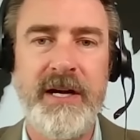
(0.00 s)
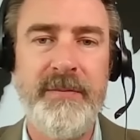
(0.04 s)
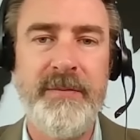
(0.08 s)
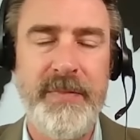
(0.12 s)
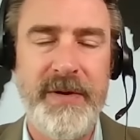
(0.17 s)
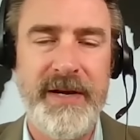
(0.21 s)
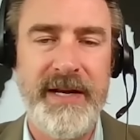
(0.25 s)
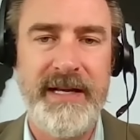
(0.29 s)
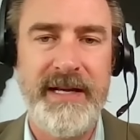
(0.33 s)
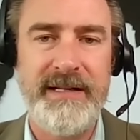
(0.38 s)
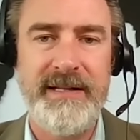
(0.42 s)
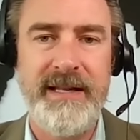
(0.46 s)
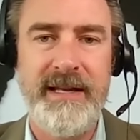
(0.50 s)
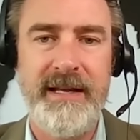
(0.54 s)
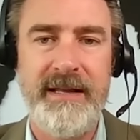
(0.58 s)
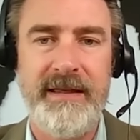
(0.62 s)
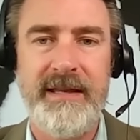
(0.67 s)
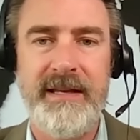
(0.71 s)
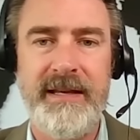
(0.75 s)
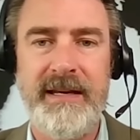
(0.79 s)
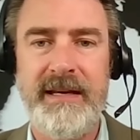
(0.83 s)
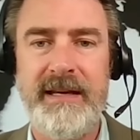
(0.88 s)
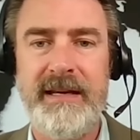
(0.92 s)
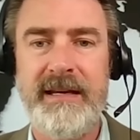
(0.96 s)
companies
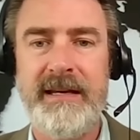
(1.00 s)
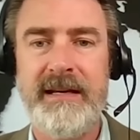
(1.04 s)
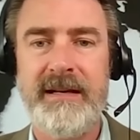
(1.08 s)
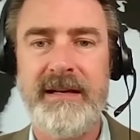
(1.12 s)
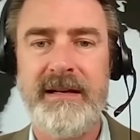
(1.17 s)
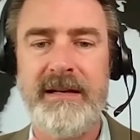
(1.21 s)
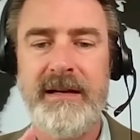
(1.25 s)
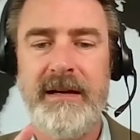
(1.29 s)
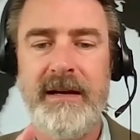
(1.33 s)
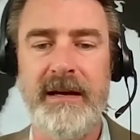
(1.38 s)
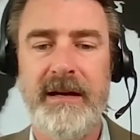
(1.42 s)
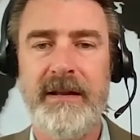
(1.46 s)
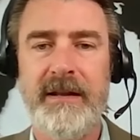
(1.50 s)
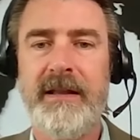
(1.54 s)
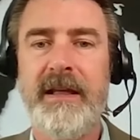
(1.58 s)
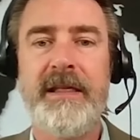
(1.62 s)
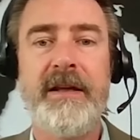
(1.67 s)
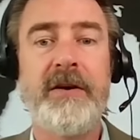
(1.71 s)
that the Uh,